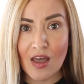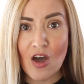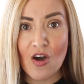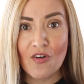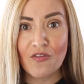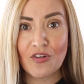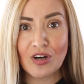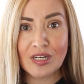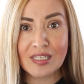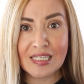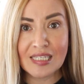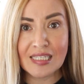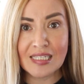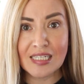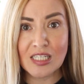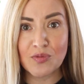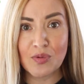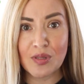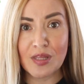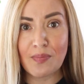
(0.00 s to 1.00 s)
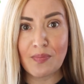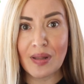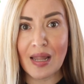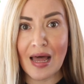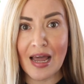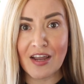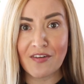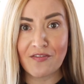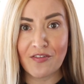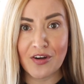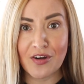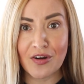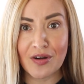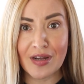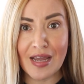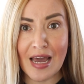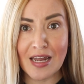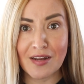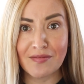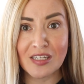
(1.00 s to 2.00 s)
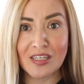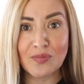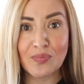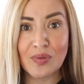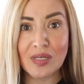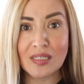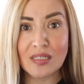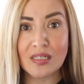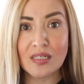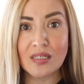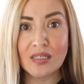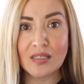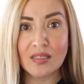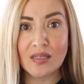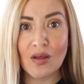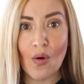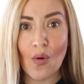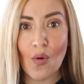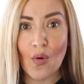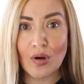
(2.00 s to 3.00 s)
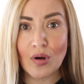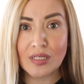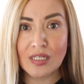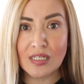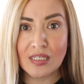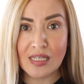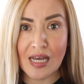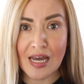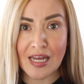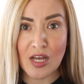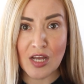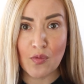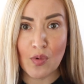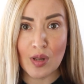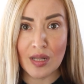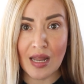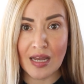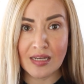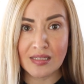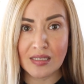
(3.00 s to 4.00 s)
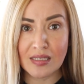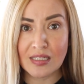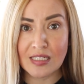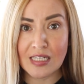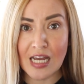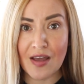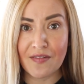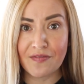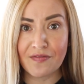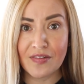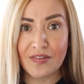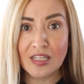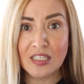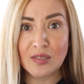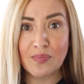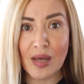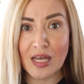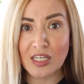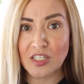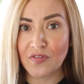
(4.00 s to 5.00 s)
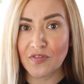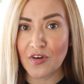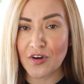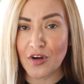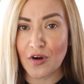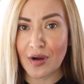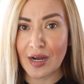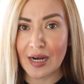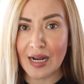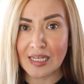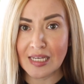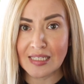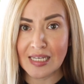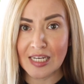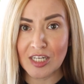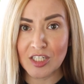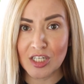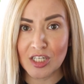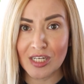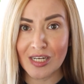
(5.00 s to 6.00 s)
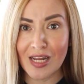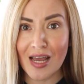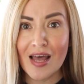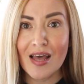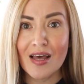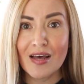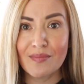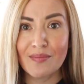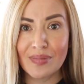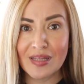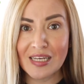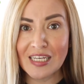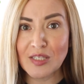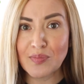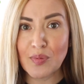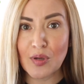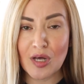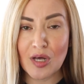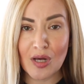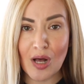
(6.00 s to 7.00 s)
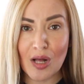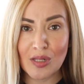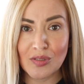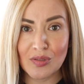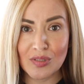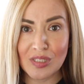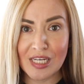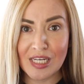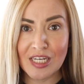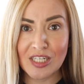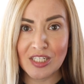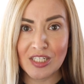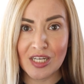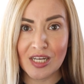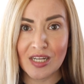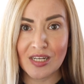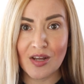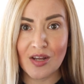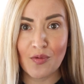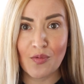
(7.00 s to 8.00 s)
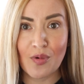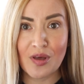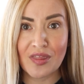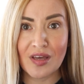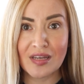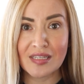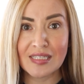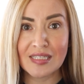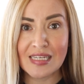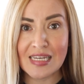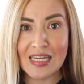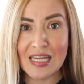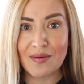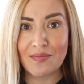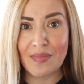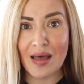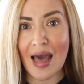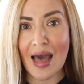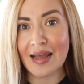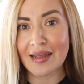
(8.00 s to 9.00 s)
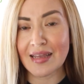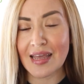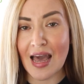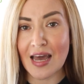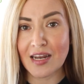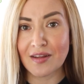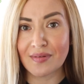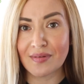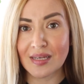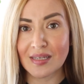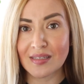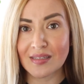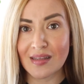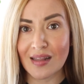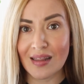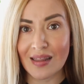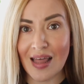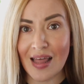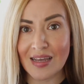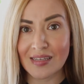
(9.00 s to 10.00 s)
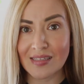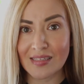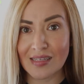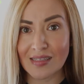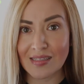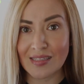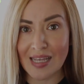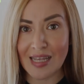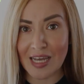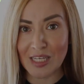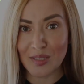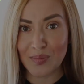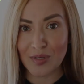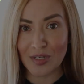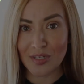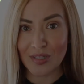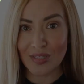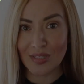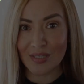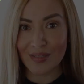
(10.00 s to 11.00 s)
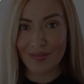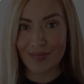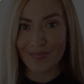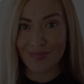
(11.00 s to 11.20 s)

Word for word: For assistance with applying for your cannabis business or deciding what license type fits best for your organization, please book a consultation with a team at Cannabis License Experts.